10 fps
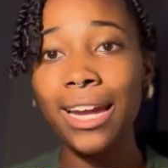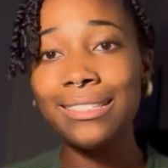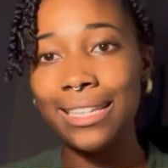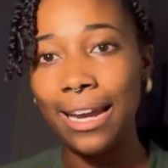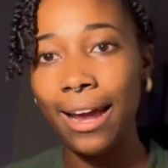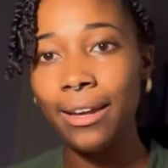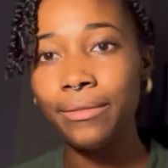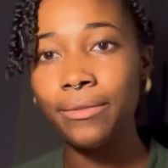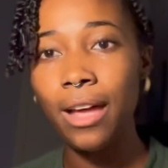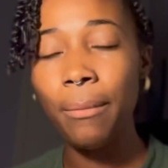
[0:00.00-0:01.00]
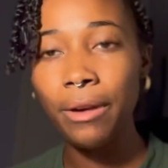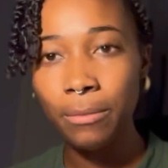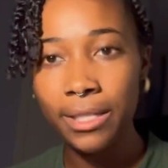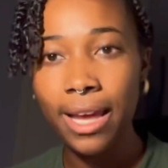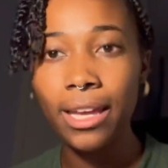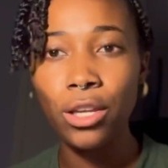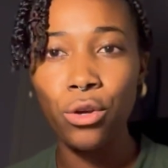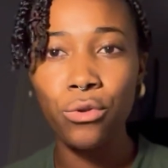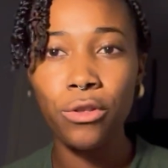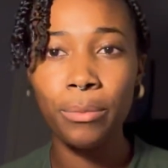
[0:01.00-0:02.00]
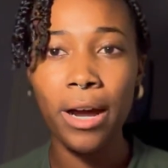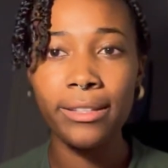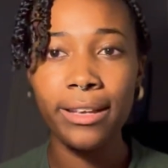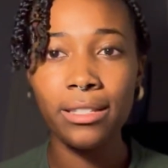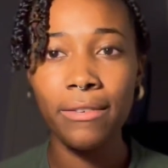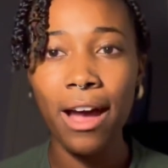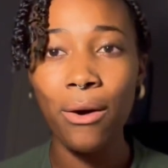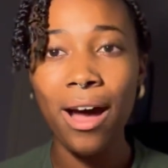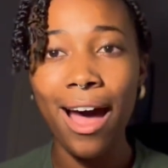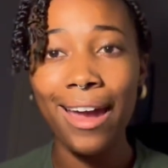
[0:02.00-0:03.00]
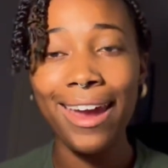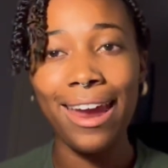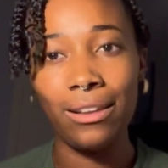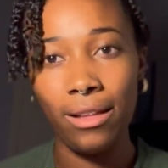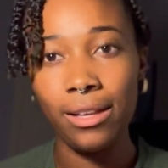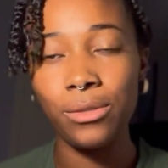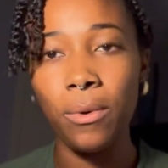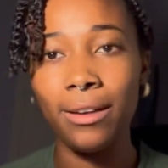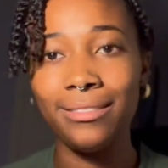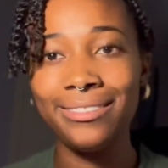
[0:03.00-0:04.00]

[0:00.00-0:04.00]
And today, I'm going to be taking you through the process of how I analyzed one.